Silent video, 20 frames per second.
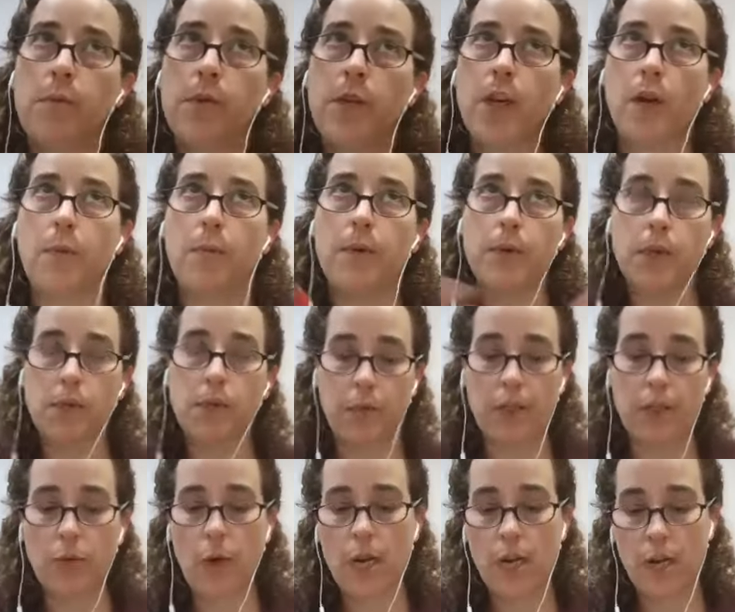you know,
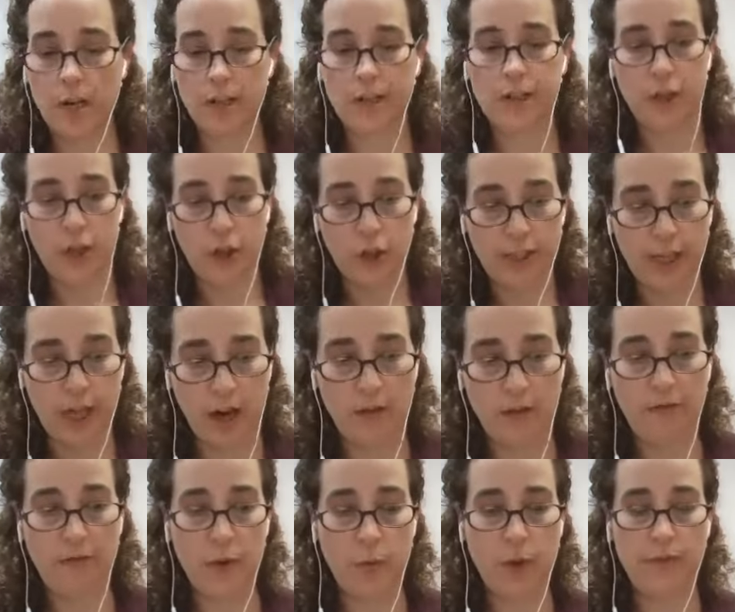between us and
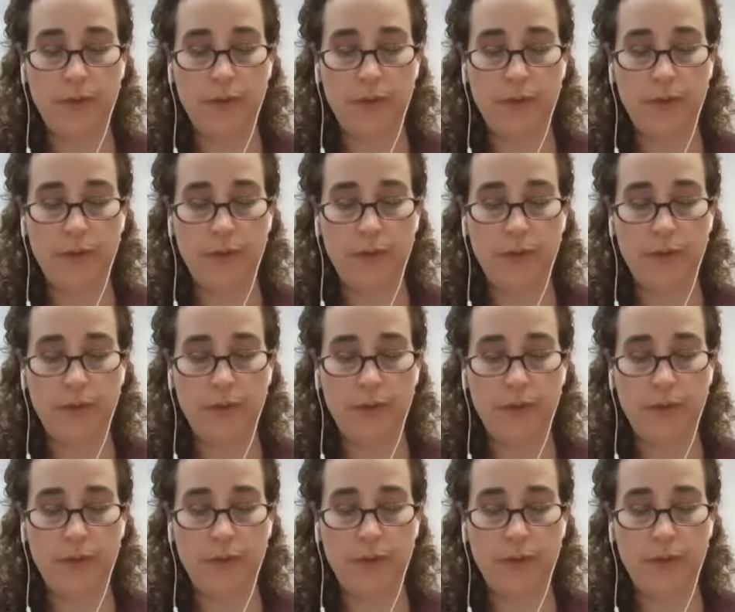yourself that we've